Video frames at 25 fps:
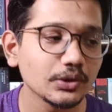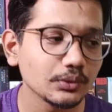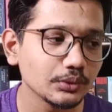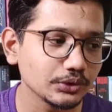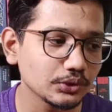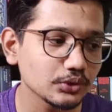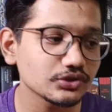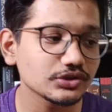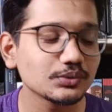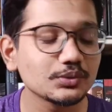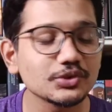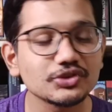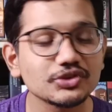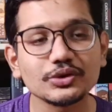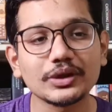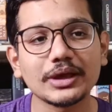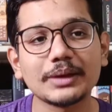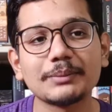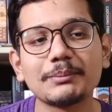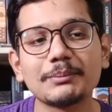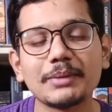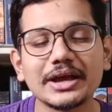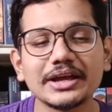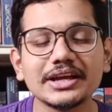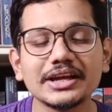using which you
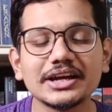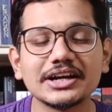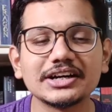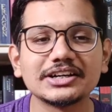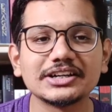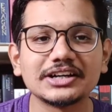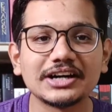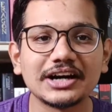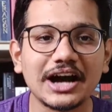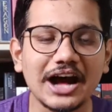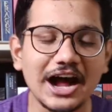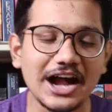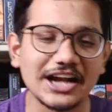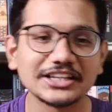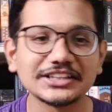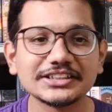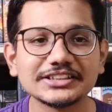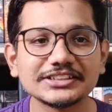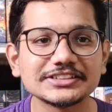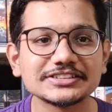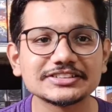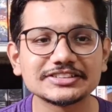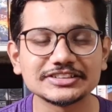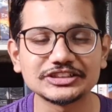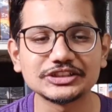can buy uh, another
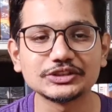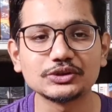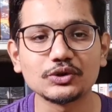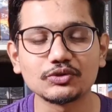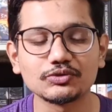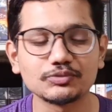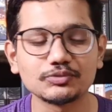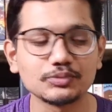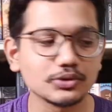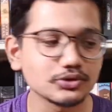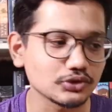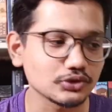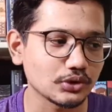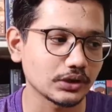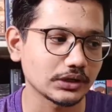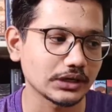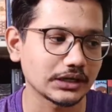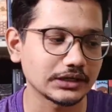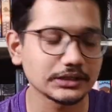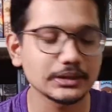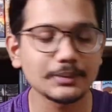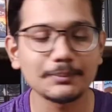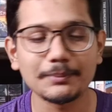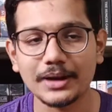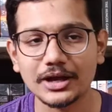setting of books or
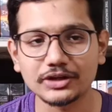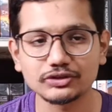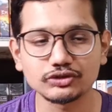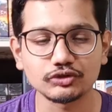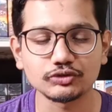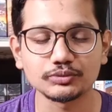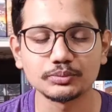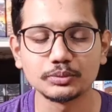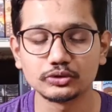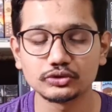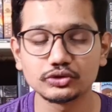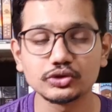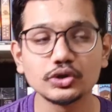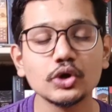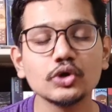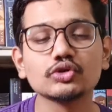another batch of books.